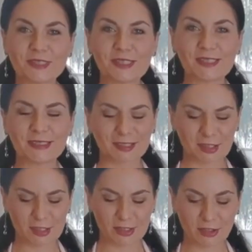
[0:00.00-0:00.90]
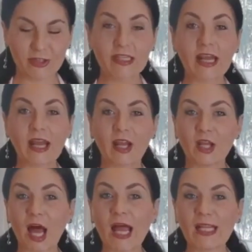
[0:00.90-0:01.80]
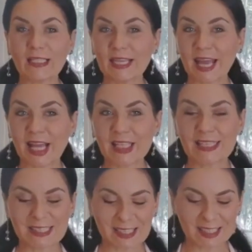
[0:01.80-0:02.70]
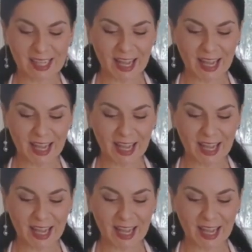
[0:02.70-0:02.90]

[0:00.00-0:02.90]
this dessert. Light, healthy,